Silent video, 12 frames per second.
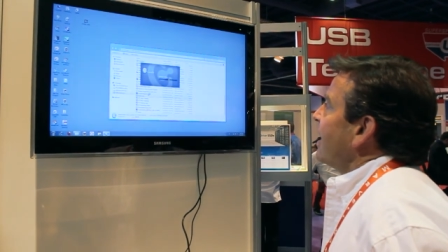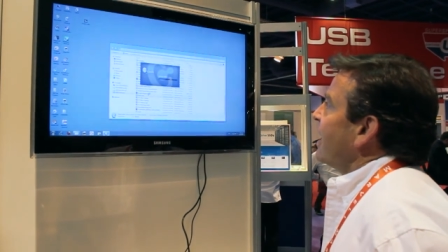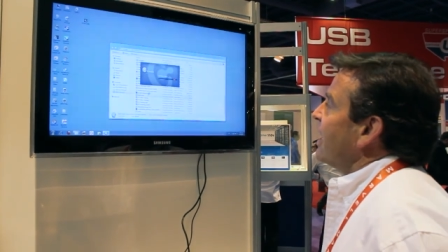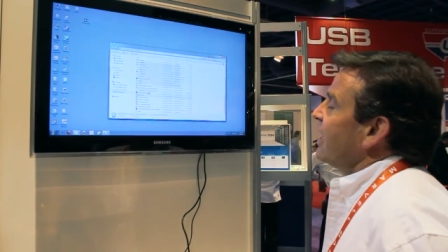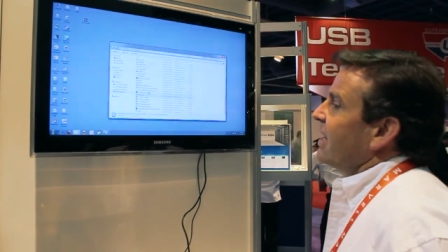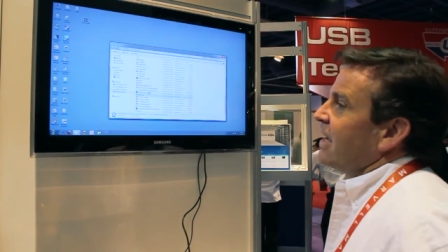
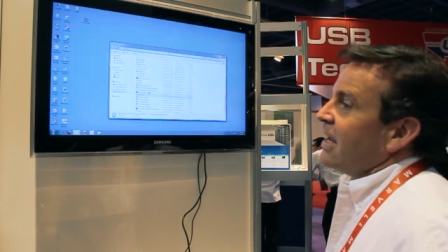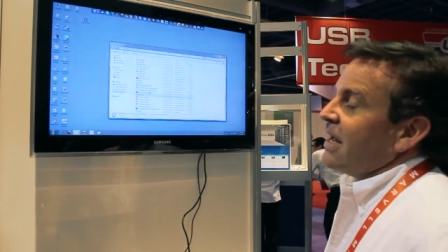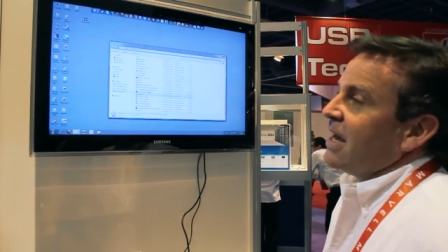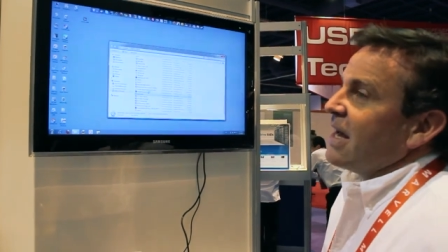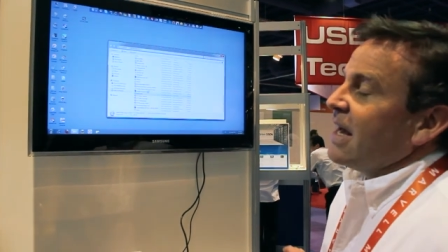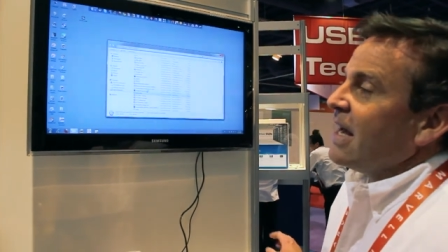And
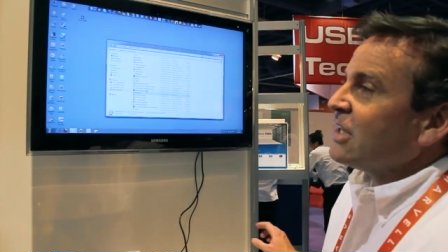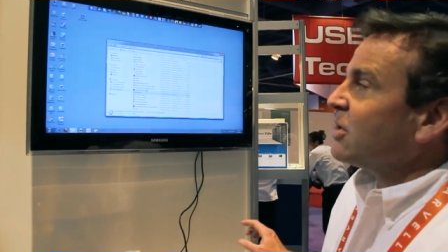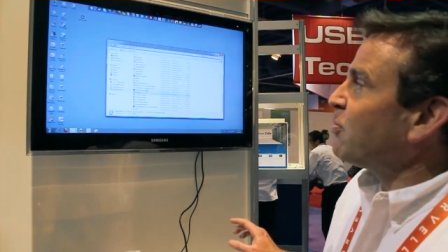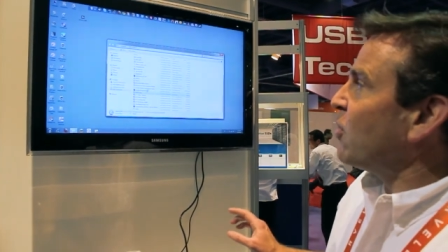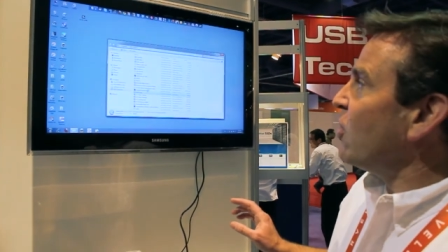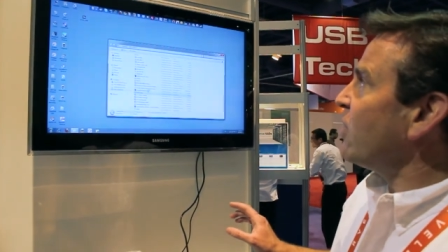it's
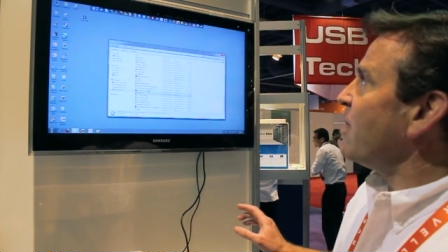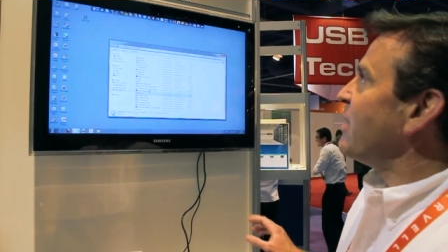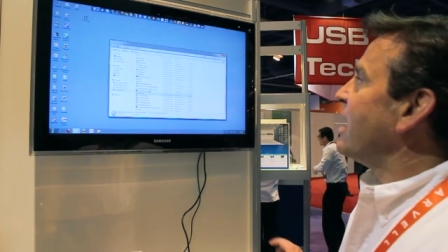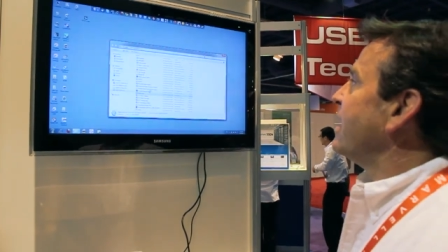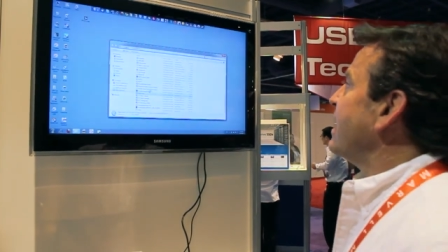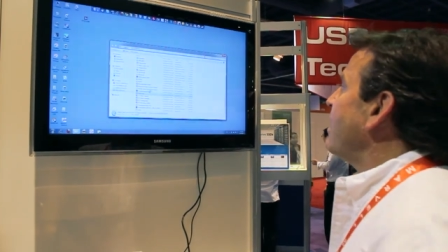a program
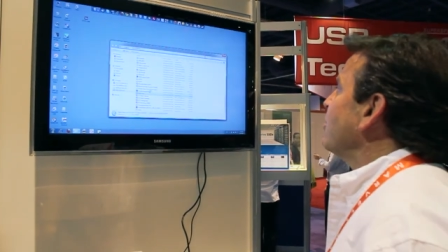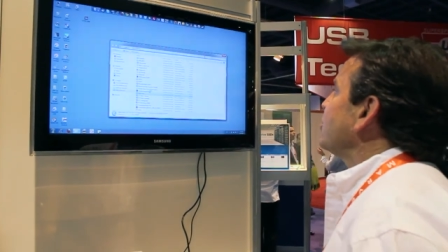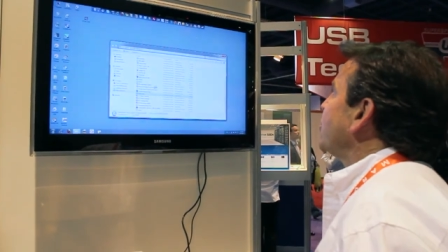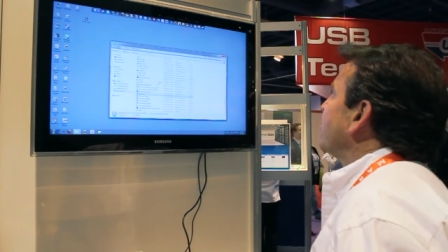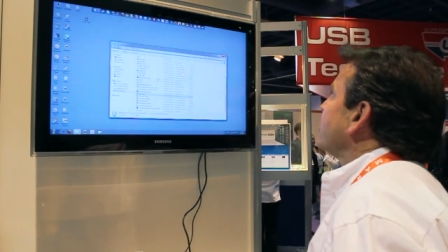that enables you to